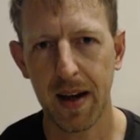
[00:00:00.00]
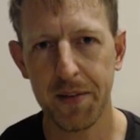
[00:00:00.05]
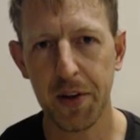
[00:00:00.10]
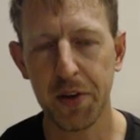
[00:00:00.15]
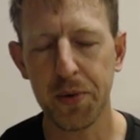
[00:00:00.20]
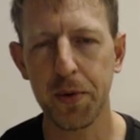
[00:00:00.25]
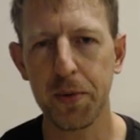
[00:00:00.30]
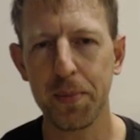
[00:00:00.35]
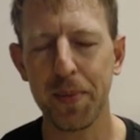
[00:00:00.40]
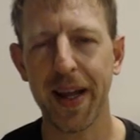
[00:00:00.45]
And
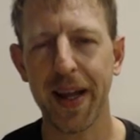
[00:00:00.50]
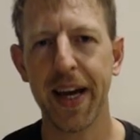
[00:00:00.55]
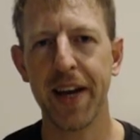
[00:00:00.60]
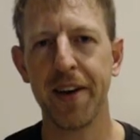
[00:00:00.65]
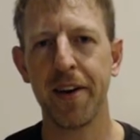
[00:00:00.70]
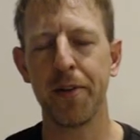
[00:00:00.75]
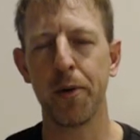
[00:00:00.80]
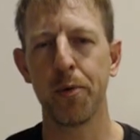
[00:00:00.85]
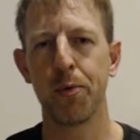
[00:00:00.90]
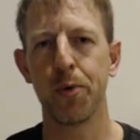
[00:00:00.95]
this was
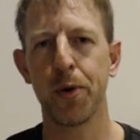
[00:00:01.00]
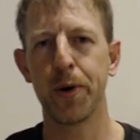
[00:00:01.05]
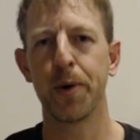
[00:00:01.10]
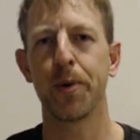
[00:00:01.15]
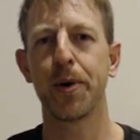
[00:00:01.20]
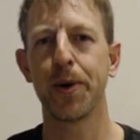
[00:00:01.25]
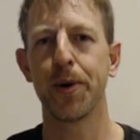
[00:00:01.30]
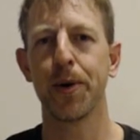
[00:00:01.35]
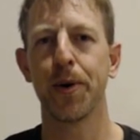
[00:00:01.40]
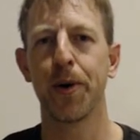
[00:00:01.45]
played in the
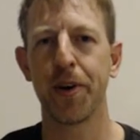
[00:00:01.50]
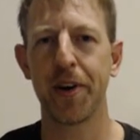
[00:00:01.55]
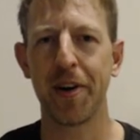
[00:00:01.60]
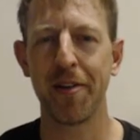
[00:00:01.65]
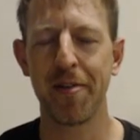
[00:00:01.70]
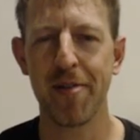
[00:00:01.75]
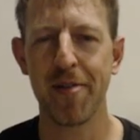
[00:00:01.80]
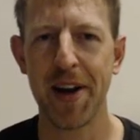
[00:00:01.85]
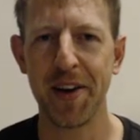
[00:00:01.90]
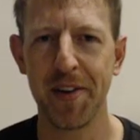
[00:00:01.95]
royal court in
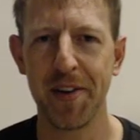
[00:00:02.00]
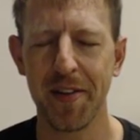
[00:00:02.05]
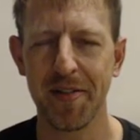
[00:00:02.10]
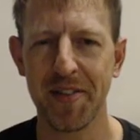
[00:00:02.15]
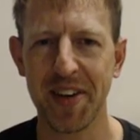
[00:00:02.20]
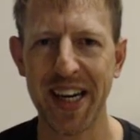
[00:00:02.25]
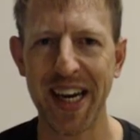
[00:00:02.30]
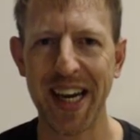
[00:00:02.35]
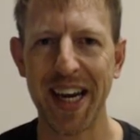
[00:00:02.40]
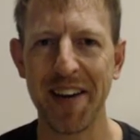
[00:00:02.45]
front
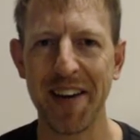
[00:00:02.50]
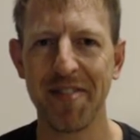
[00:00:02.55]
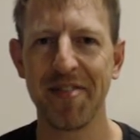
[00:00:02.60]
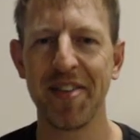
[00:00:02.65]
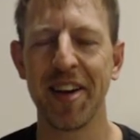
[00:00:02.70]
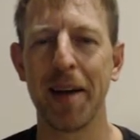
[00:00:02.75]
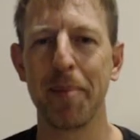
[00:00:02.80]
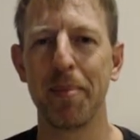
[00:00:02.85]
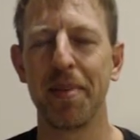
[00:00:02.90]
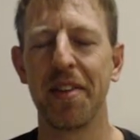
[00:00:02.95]
of King
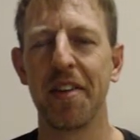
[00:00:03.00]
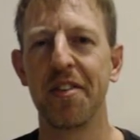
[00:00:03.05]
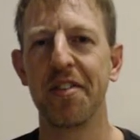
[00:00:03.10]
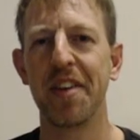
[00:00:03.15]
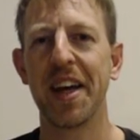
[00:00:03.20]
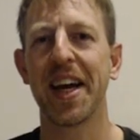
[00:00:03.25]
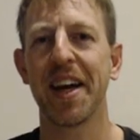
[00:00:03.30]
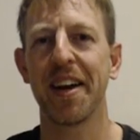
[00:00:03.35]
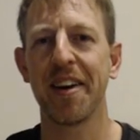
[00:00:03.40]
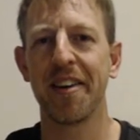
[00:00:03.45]
Philip
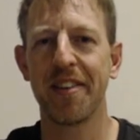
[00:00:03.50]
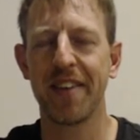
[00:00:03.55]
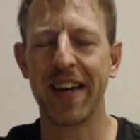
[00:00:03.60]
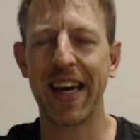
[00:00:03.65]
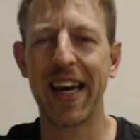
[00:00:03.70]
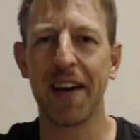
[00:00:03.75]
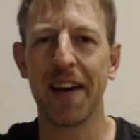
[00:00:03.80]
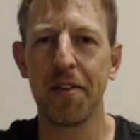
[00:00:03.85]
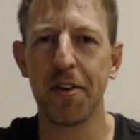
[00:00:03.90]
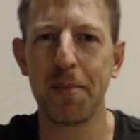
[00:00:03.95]
II,
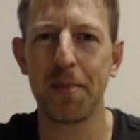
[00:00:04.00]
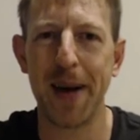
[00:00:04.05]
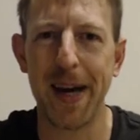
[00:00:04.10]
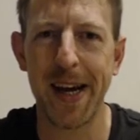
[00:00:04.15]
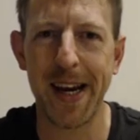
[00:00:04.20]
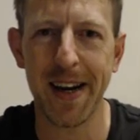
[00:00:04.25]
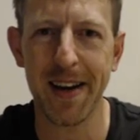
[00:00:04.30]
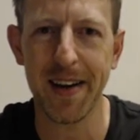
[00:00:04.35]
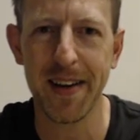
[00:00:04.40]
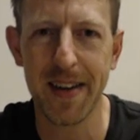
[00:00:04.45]
King of
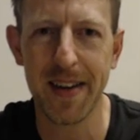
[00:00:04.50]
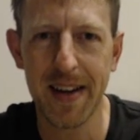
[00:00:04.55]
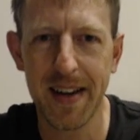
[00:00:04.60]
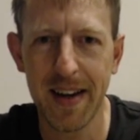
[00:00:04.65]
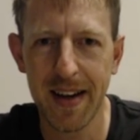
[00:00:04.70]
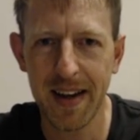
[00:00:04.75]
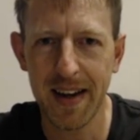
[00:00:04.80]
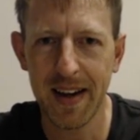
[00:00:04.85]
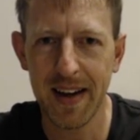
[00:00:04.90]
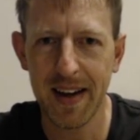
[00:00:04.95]
Spain.
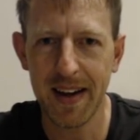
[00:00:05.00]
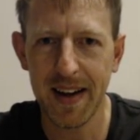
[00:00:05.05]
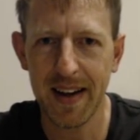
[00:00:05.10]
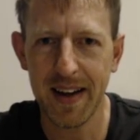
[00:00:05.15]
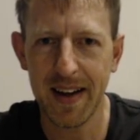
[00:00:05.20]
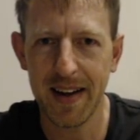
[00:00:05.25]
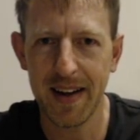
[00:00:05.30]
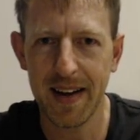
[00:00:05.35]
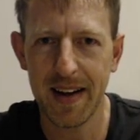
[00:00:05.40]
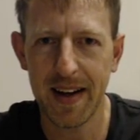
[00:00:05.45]

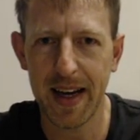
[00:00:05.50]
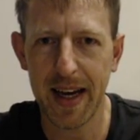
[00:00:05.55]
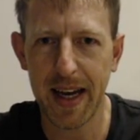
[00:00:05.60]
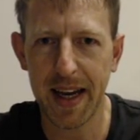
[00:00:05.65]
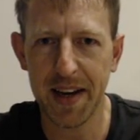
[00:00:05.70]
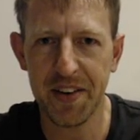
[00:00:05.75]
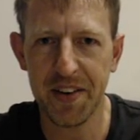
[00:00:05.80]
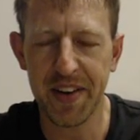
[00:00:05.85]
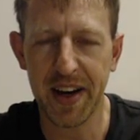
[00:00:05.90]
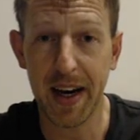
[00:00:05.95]

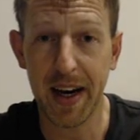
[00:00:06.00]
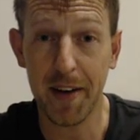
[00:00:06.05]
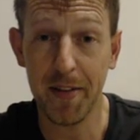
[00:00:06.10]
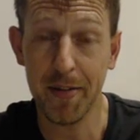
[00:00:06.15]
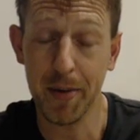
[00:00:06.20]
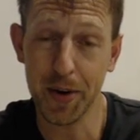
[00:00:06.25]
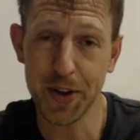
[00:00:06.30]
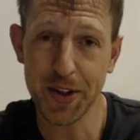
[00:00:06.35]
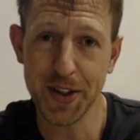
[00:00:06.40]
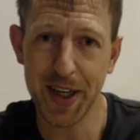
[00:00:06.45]
And
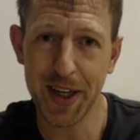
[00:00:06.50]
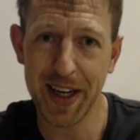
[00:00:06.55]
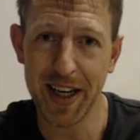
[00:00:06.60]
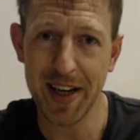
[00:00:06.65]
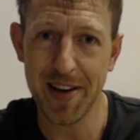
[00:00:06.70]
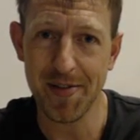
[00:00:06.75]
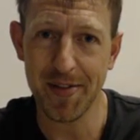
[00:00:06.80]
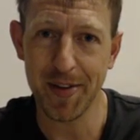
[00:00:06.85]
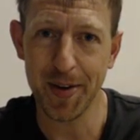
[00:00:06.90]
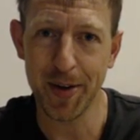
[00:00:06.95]

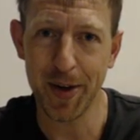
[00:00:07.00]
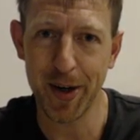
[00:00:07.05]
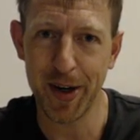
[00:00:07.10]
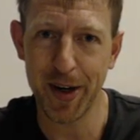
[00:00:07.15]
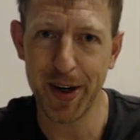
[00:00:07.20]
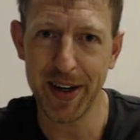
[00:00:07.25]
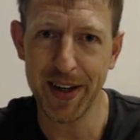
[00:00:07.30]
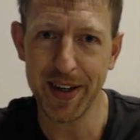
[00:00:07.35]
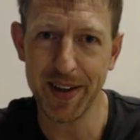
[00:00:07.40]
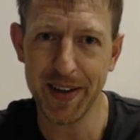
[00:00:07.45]
unfortunately
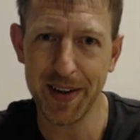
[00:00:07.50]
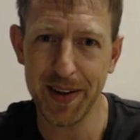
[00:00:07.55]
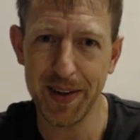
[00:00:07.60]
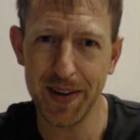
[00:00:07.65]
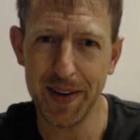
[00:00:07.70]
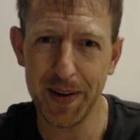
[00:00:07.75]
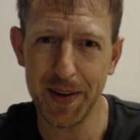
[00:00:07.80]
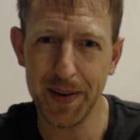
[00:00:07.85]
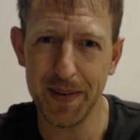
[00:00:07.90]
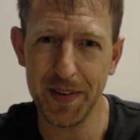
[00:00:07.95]
for
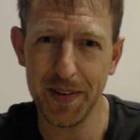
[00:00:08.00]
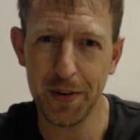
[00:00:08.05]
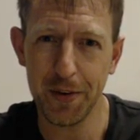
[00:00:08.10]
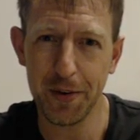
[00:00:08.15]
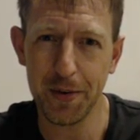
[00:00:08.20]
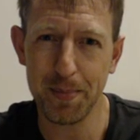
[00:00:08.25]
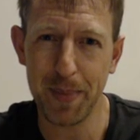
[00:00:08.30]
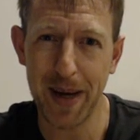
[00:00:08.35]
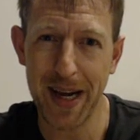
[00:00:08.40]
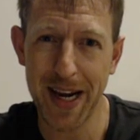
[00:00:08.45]

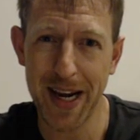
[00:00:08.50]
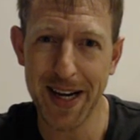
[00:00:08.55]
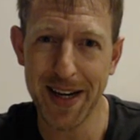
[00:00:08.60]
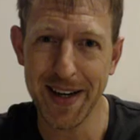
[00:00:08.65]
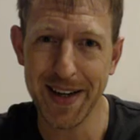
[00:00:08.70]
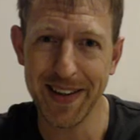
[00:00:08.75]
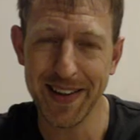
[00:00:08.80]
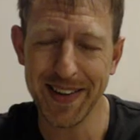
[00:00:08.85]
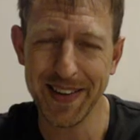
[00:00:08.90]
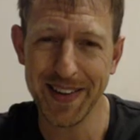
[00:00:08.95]

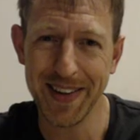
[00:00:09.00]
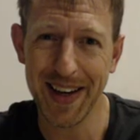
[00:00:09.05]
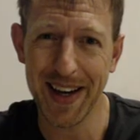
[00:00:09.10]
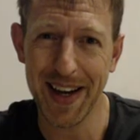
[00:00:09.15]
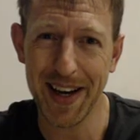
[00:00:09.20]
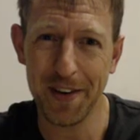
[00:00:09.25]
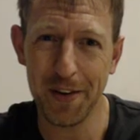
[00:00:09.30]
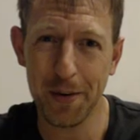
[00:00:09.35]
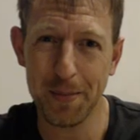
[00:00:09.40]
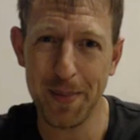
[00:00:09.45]
Spain
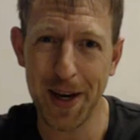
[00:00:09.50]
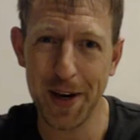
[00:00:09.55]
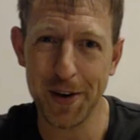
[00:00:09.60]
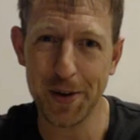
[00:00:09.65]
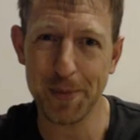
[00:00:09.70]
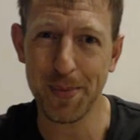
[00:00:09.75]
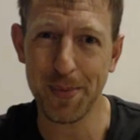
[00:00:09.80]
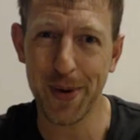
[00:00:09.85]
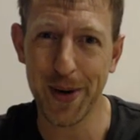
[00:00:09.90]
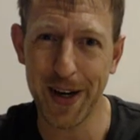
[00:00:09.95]
and
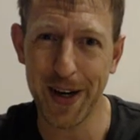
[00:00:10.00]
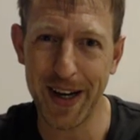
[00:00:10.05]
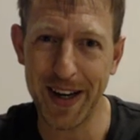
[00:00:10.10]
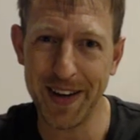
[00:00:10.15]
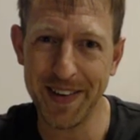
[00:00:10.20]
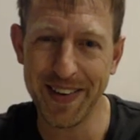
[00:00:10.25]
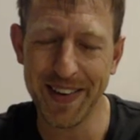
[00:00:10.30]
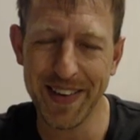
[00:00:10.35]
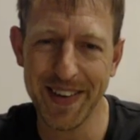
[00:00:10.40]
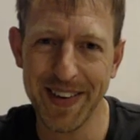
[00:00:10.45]
Spanish
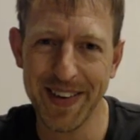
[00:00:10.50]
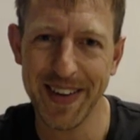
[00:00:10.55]
pride,